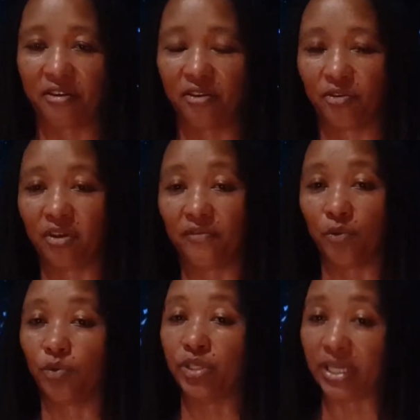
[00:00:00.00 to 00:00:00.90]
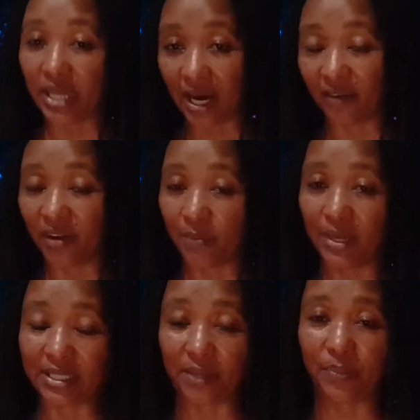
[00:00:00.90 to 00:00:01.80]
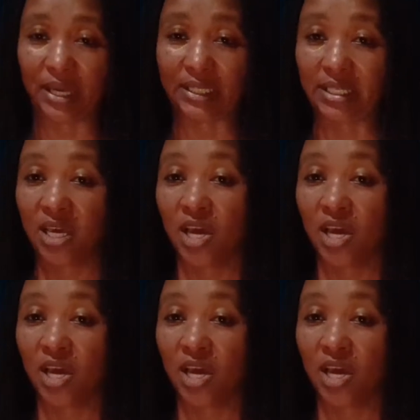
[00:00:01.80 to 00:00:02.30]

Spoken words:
if you did have them as a pet.